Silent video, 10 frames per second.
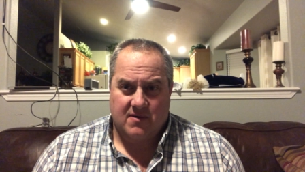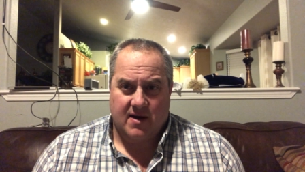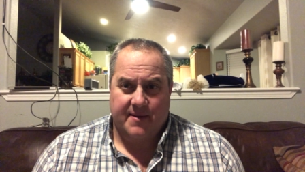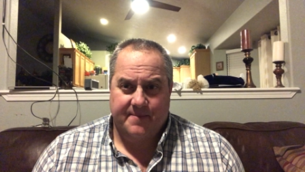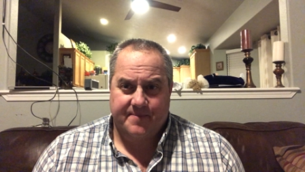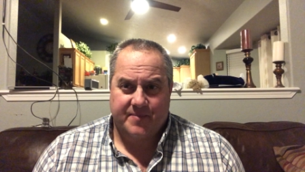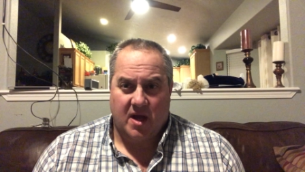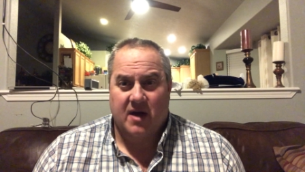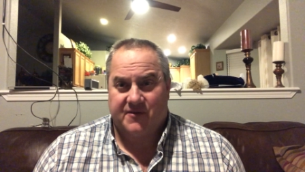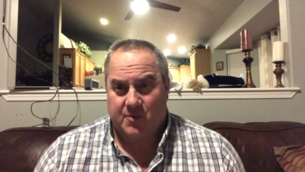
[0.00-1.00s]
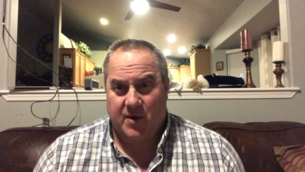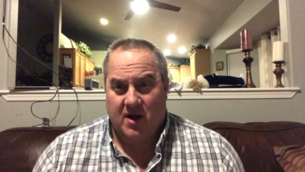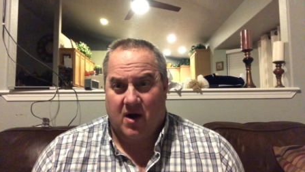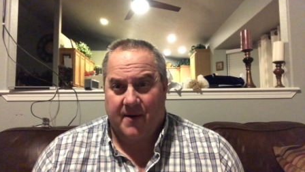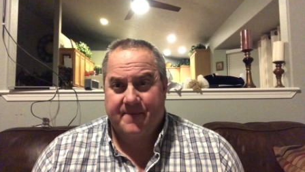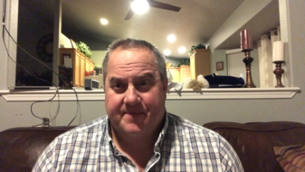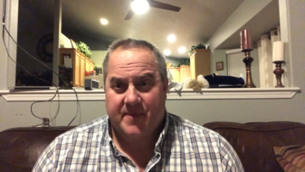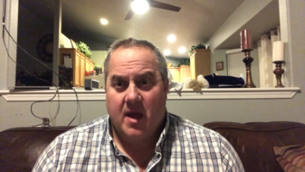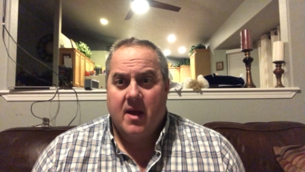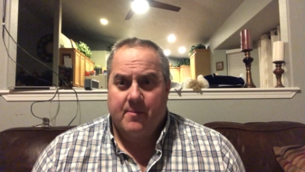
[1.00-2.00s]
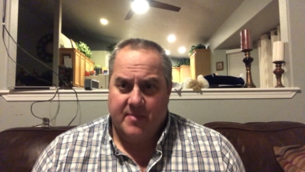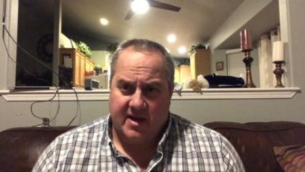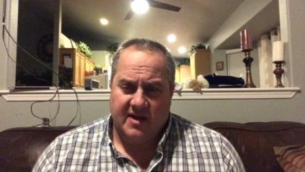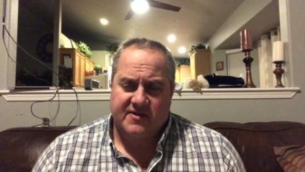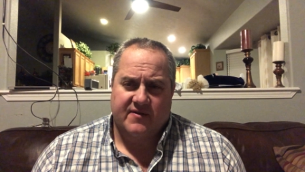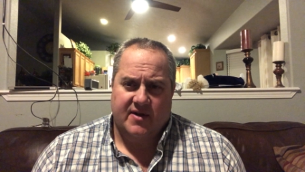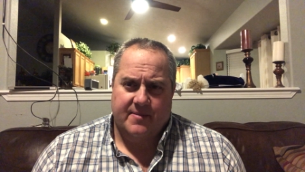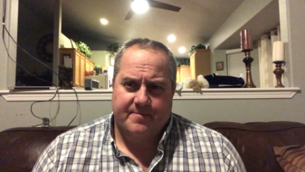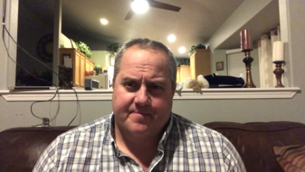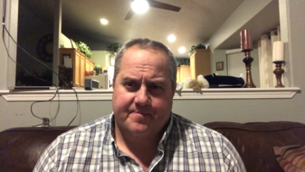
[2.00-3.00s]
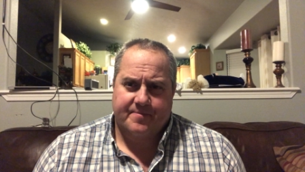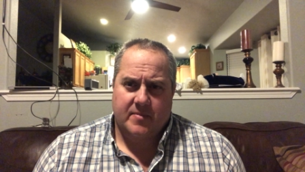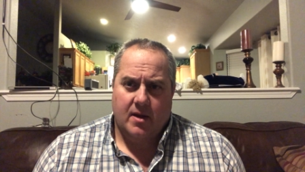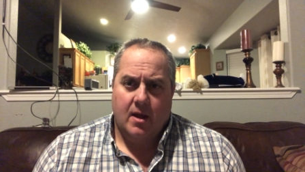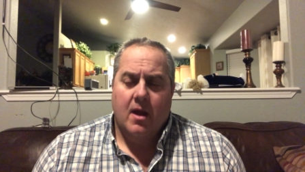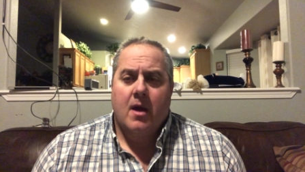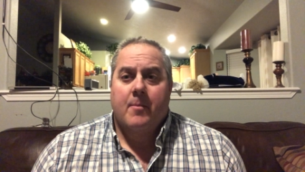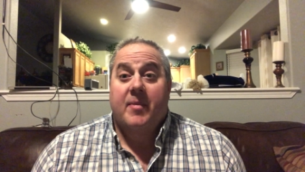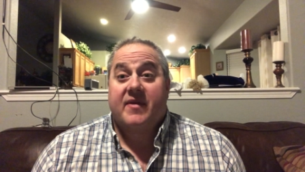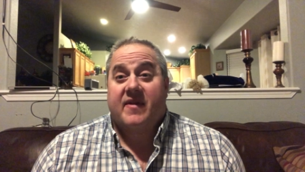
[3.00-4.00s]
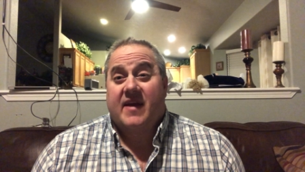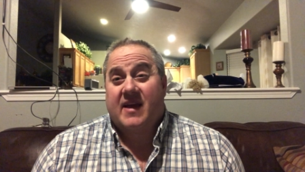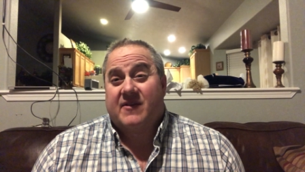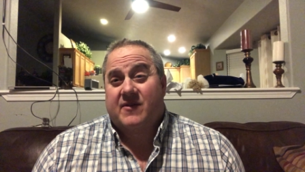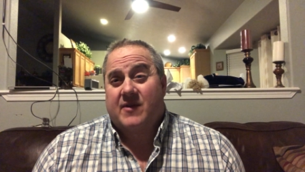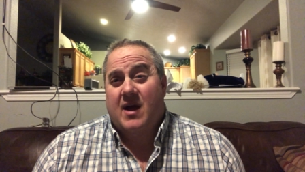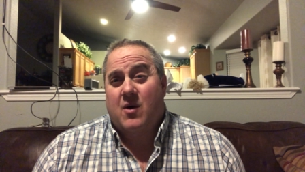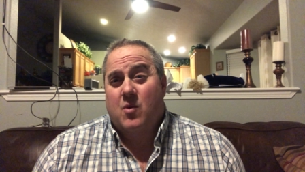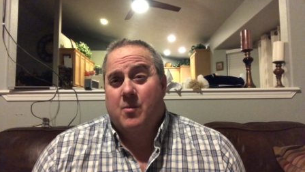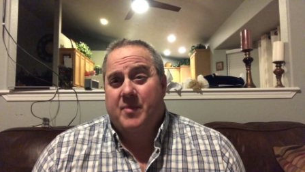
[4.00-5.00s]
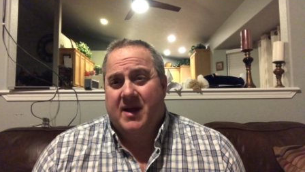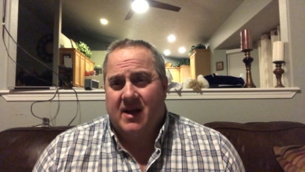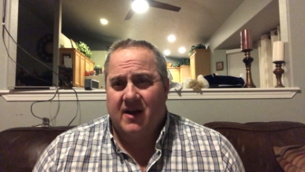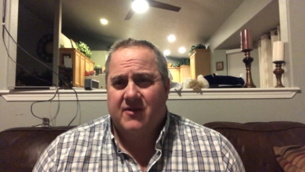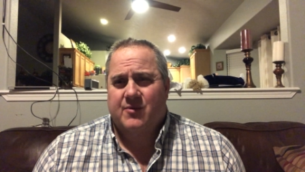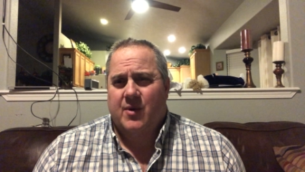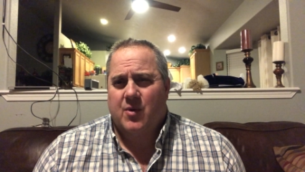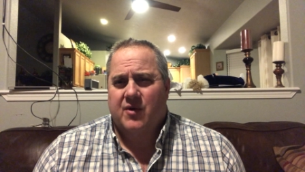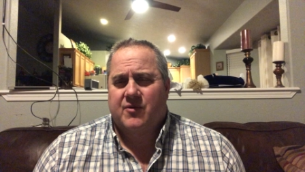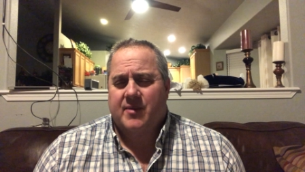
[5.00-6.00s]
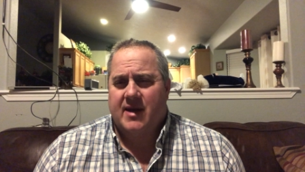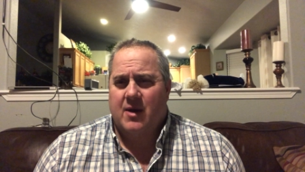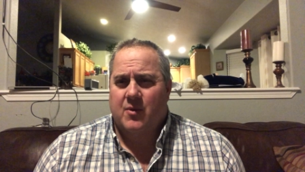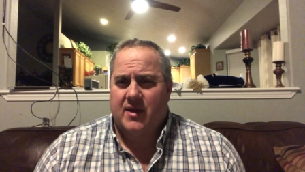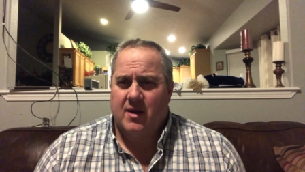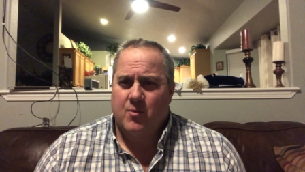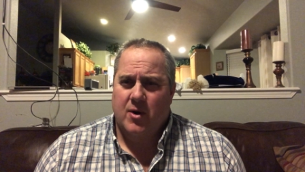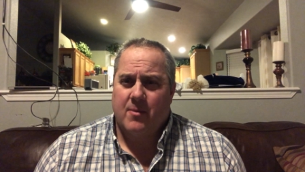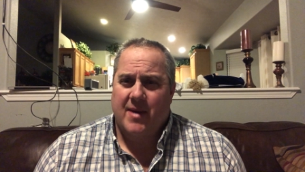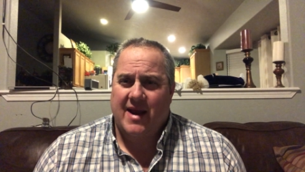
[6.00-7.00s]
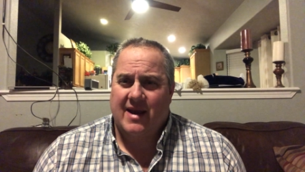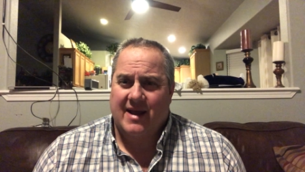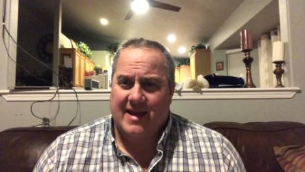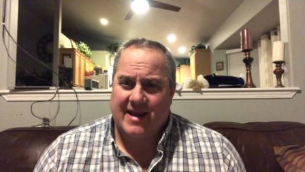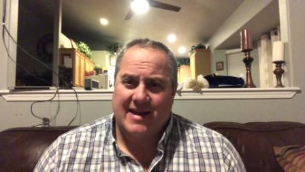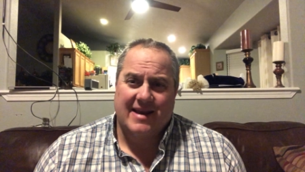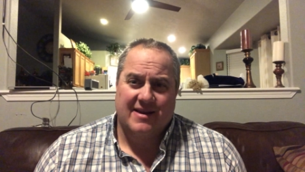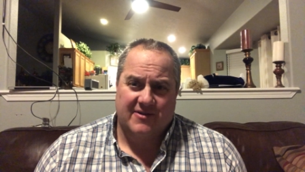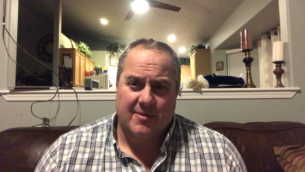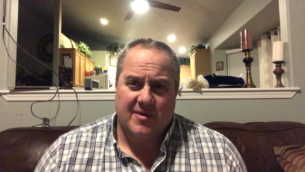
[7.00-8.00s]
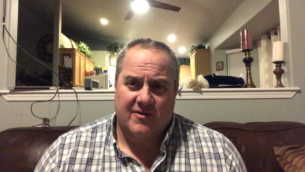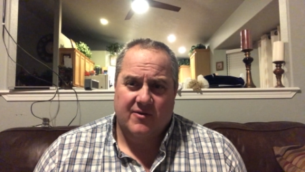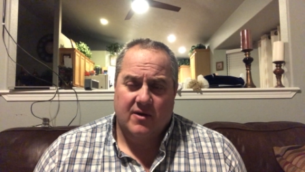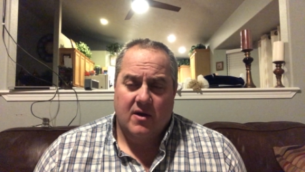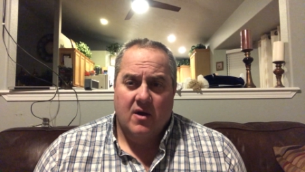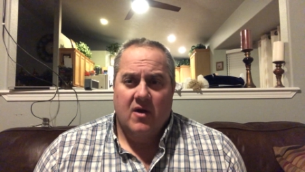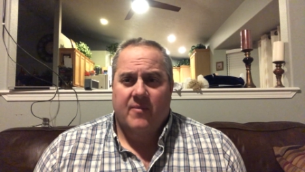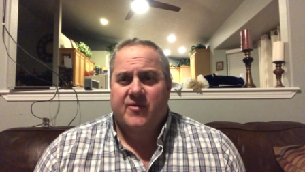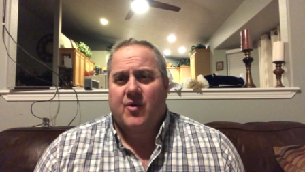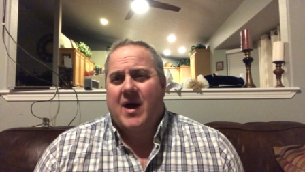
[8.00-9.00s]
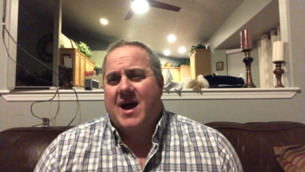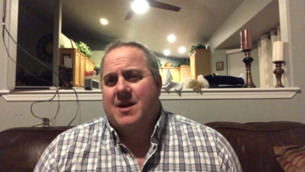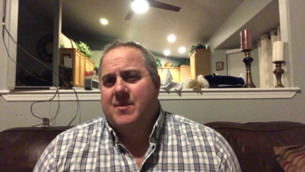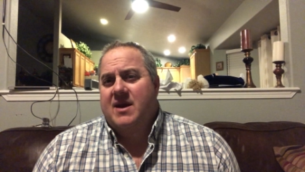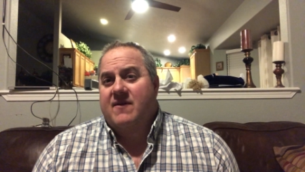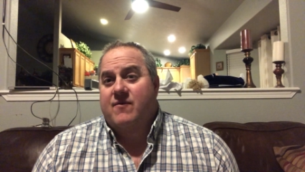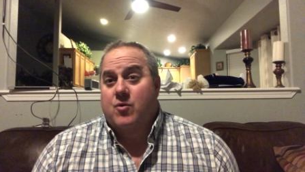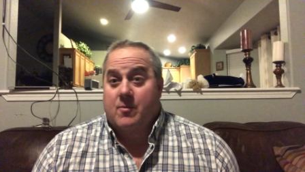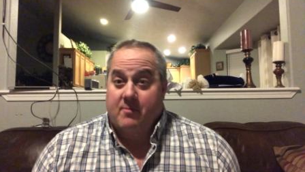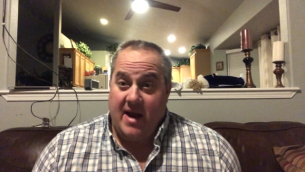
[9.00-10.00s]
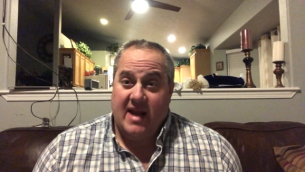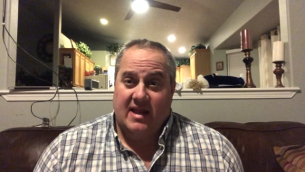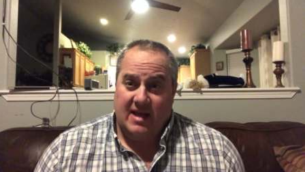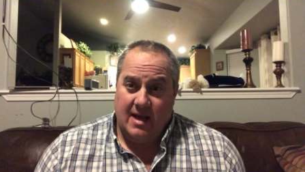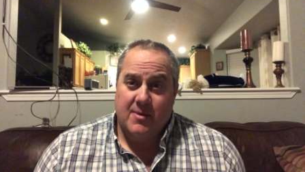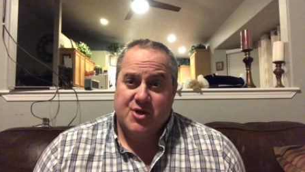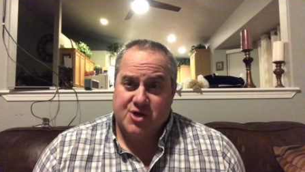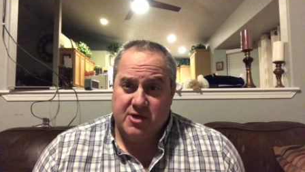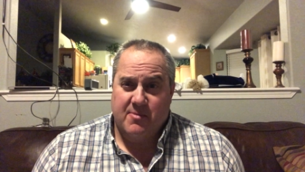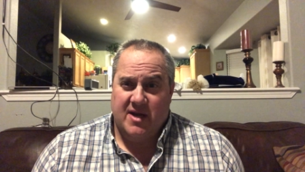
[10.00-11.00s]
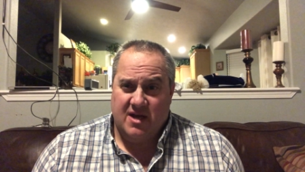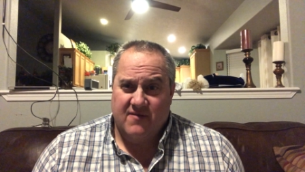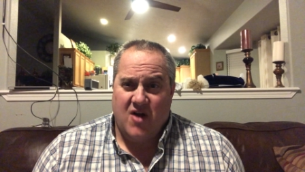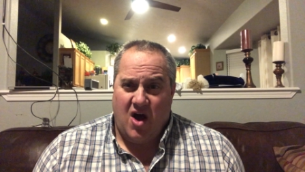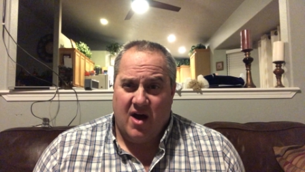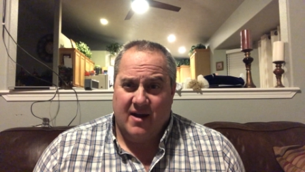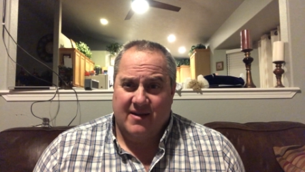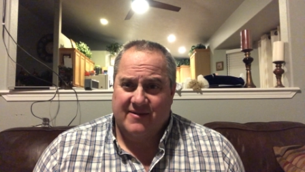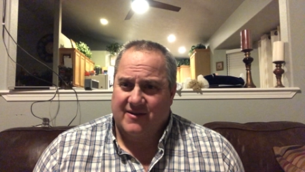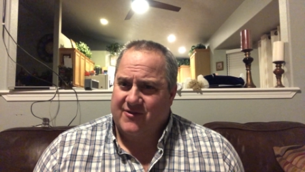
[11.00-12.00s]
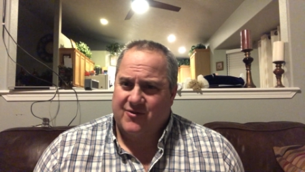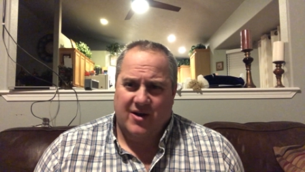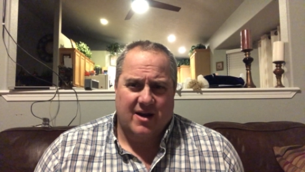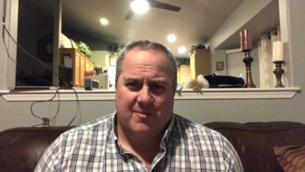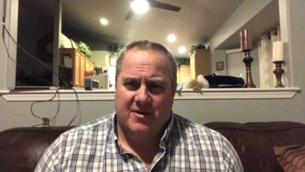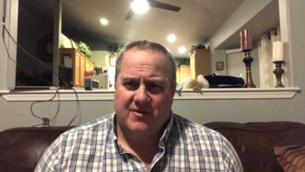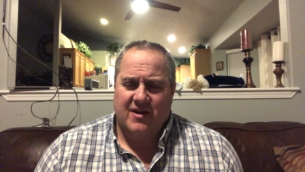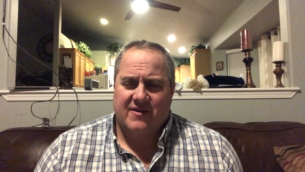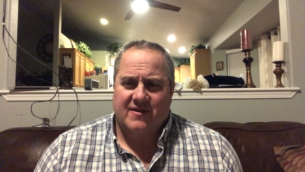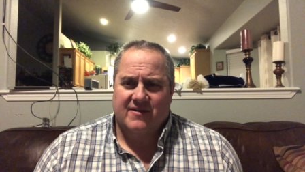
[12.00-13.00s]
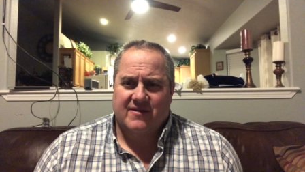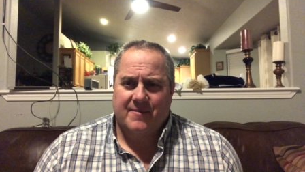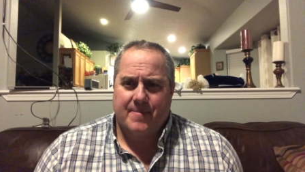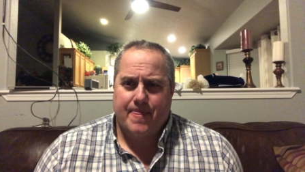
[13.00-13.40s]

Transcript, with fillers: Right? Us, we are. Because of him. But the thing is, is now because we rose from the dead with him, we are made again in his image. So Adam and Eve were made in the image and dominion of God. It says straight up in Genesis